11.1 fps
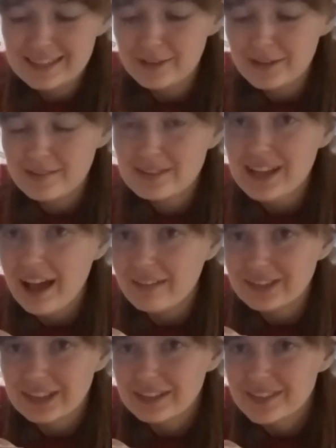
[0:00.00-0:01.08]
of soft
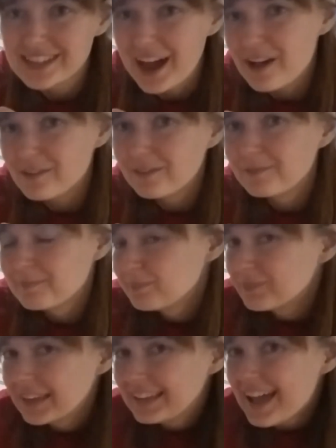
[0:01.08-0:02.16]
serve stuff.
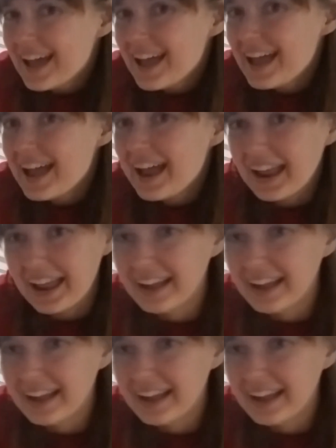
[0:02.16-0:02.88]
Yay!